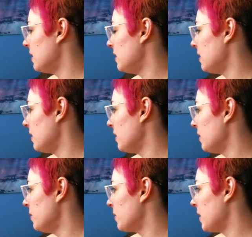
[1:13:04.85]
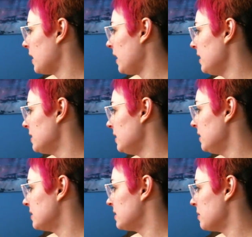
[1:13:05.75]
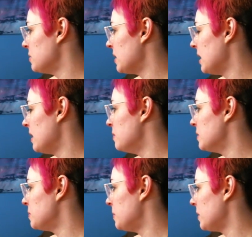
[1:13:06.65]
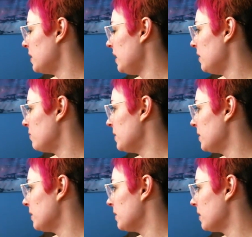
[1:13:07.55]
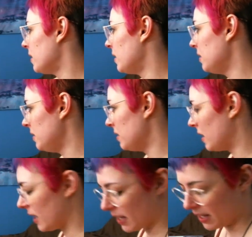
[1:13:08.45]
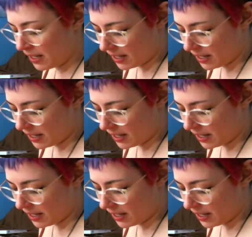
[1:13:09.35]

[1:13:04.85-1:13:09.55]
are okay sometimes, but if they're on high at